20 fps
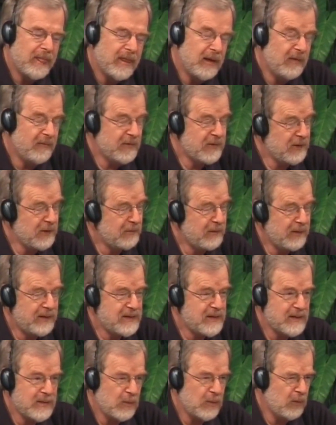If somebody
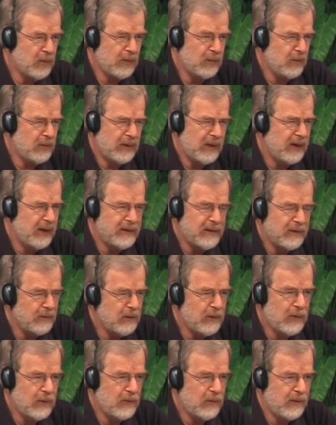says, well, I'd never
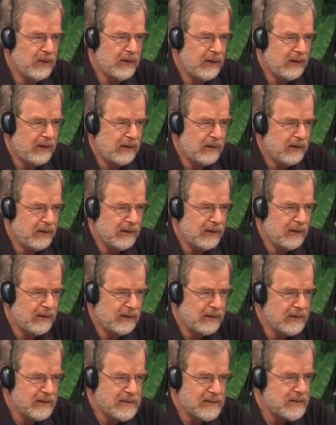go to a
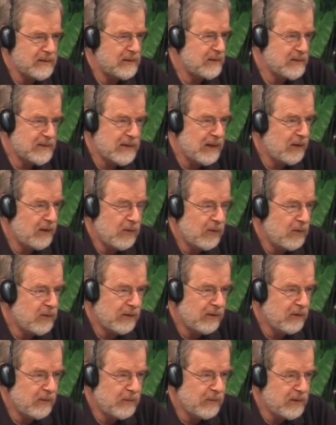
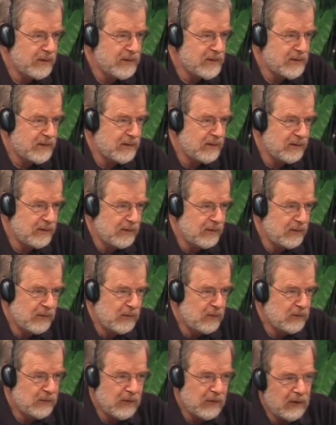psychotherapist
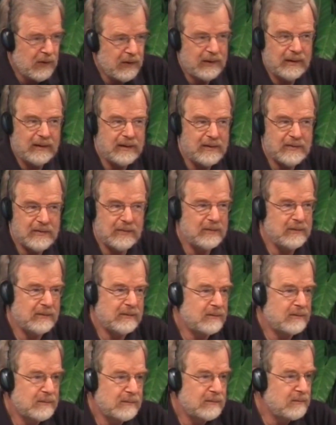who taught
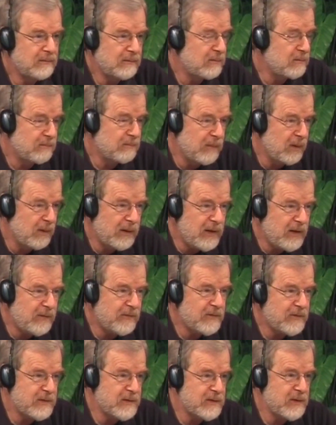Eastern
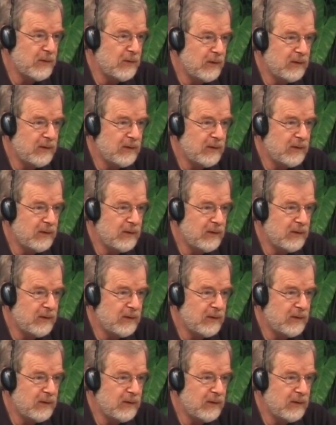beliefs and so